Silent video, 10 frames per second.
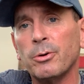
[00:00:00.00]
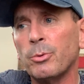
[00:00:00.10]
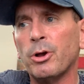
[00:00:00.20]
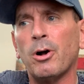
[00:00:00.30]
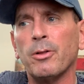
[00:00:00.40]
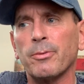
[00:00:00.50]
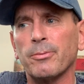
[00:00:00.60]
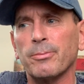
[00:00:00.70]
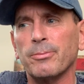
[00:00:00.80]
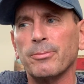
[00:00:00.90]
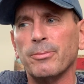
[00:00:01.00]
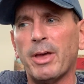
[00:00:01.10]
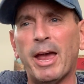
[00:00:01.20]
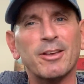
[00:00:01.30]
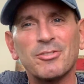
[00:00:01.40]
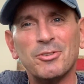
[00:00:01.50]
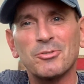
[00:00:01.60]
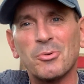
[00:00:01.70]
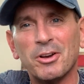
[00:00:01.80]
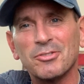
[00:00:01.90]
We all ask
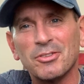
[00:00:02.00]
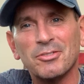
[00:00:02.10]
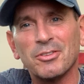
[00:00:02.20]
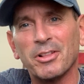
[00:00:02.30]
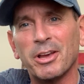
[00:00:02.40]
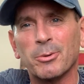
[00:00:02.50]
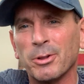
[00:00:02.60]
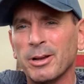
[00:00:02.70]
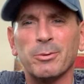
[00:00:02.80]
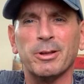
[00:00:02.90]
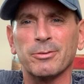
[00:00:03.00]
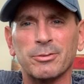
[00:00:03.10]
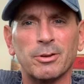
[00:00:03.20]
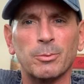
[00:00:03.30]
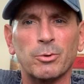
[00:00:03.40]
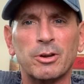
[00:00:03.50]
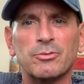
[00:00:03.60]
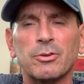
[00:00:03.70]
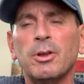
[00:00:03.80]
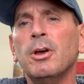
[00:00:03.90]
these questions, and later we're like, well, that's a dumb
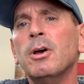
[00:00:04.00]
question.